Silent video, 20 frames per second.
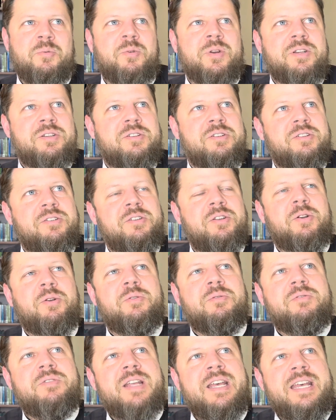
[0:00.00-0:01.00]
which, you
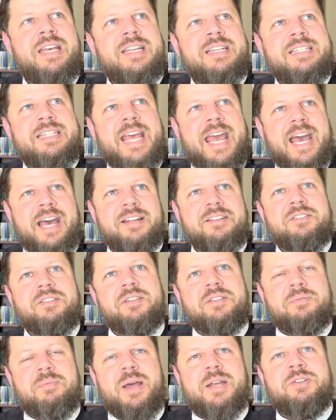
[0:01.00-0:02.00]
know, dads
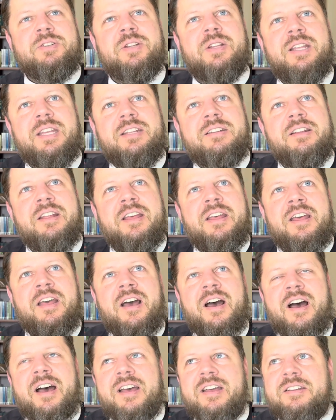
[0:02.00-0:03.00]
especially,
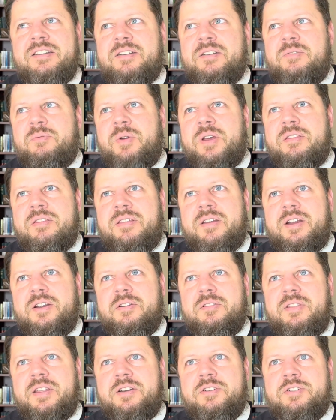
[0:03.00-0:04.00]
and with
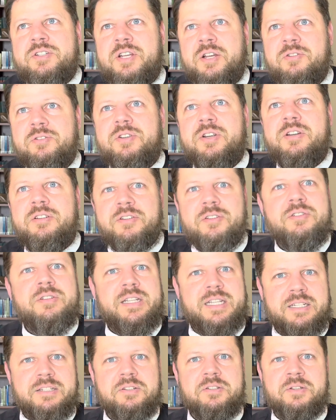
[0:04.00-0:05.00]
their, their children, you
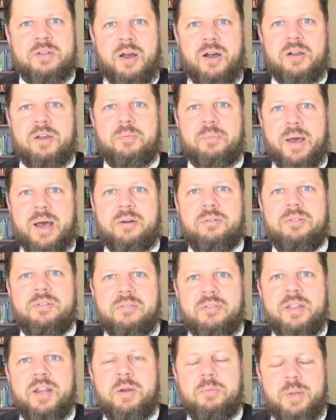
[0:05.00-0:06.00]
need to talk
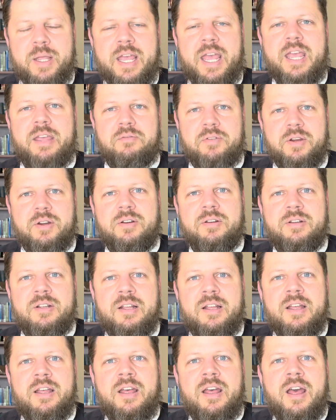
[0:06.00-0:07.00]
about their behavior.
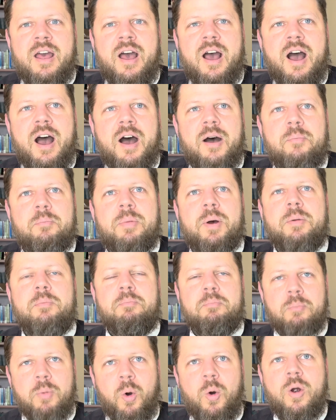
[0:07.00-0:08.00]
Um, but
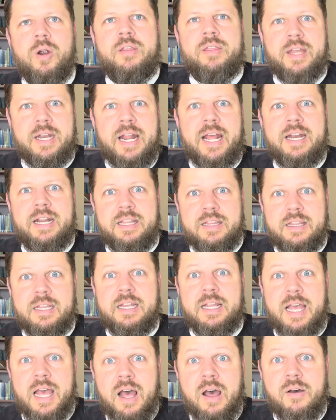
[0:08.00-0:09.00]
more than
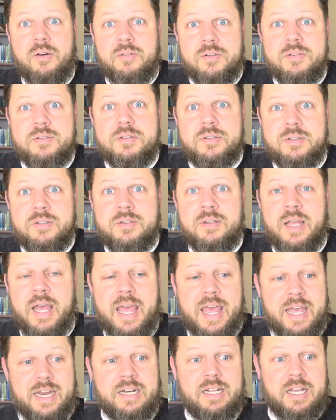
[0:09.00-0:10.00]
anything else,
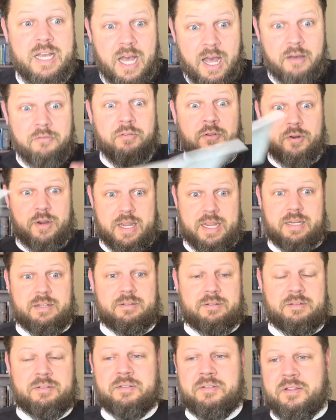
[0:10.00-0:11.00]
and
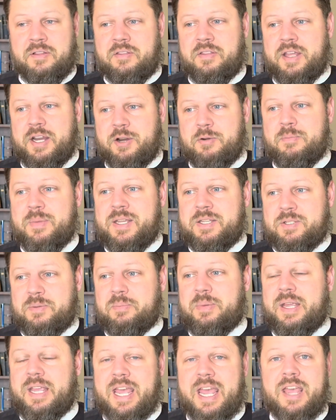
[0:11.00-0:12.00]
covering their
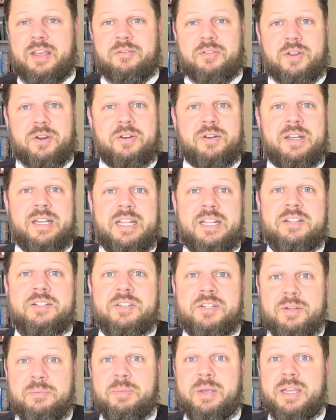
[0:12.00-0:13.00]
misbehavior needs
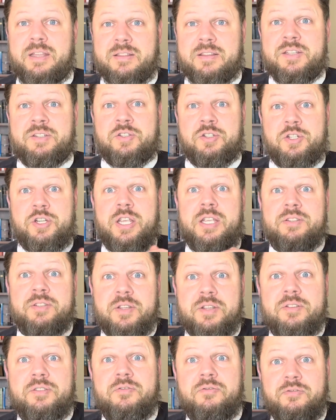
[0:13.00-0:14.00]
to be this
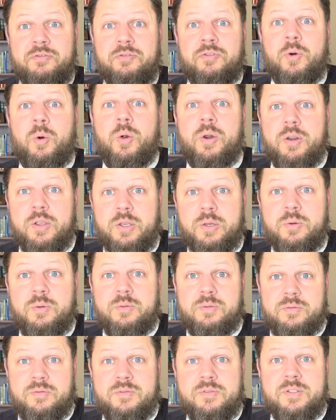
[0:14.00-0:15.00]
Jesus for you
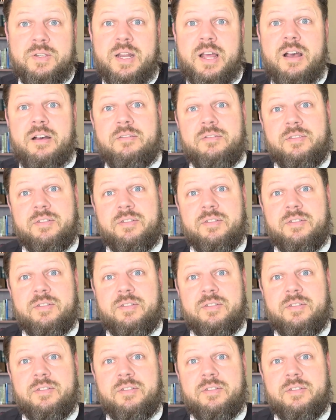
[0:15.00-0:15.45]
stuff.